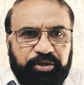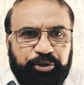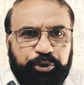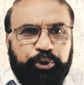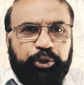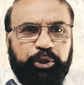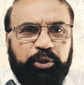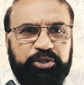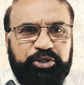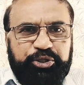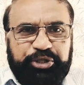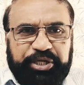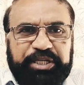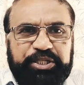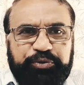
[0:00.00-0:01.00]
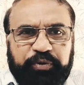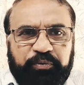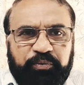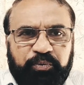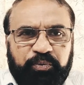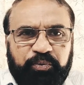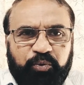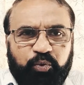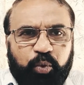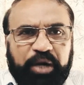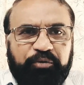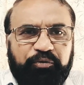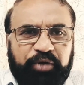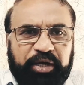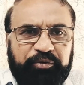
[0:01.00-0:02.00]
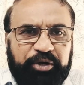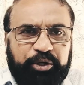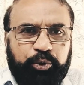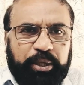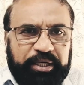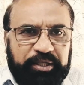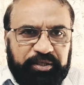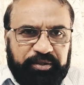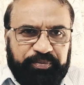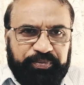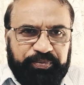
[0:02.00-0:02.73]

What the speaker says: neutrinos change from one flavor to another.